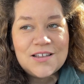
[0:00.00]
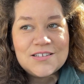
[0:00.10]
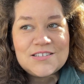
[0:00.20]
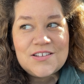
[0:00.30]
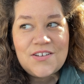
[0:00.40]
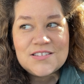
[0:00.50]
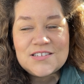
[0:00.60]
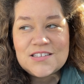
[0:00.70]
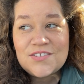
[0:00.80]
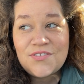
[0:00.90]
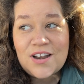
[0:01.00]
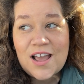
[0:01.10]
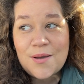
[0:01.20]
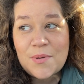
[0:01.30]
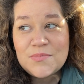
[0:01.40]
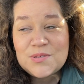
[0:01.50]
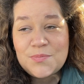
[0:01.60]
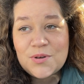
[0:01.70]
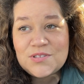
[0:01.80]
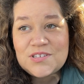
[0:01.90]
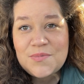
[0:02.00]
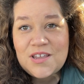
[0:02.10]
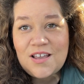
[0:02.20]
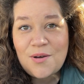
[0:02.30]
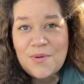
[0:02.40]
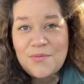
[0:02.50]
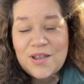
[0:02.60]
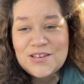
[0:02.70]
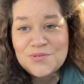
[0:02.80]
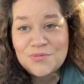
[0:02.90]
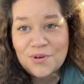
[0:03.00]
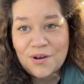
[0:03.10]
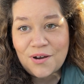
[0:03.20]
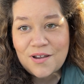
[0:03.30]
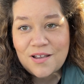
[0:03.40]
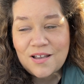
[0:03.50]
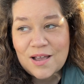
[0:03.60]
Steve has Daisy for nap. I'm supposed to be on my way to work.